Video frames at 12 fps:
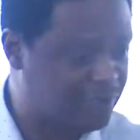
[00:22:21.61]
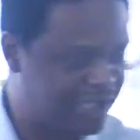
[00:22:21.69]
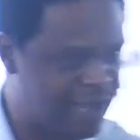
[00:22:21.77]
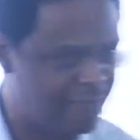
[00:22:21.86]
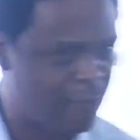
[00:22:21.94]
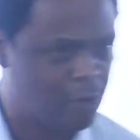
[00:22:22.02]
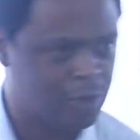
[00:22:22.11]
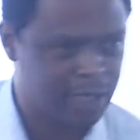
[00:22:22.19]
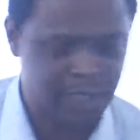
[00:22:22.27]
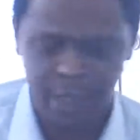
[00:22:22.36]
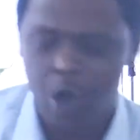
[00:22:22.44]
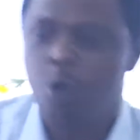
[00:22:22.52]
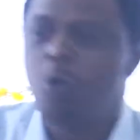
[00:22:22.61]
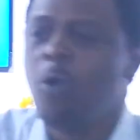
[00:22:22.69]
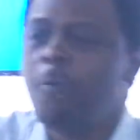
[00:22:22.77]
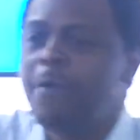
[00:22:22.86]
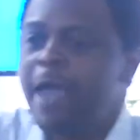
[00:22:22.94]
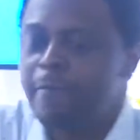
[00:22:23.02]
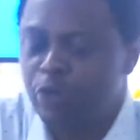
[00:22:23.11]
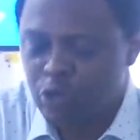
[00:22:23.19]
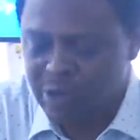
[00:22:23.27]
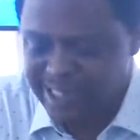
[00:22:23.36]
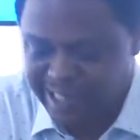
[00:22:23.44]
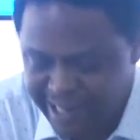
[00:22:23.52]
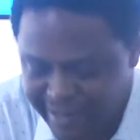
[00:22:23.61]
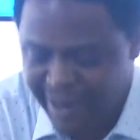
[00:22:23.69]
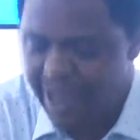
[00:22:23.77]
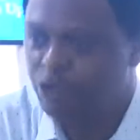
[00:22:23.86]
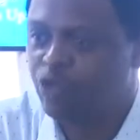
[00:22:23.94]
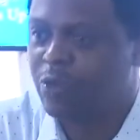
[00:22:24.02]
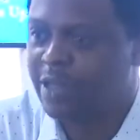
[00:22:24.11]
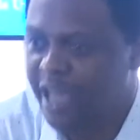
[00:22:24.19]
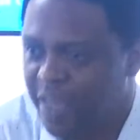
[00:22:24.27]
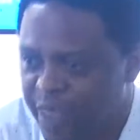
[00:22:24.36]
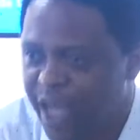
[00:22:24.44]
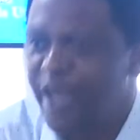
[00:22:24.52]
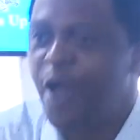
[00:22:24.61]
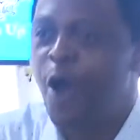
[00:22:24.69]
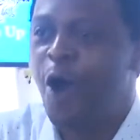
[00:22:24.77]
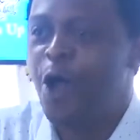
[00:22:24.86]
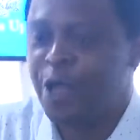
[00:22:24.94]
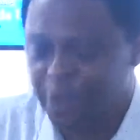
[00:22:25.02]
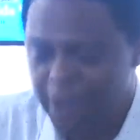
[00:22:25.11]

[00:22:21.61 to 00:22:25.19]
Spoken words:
slave owners will be able to sit down together in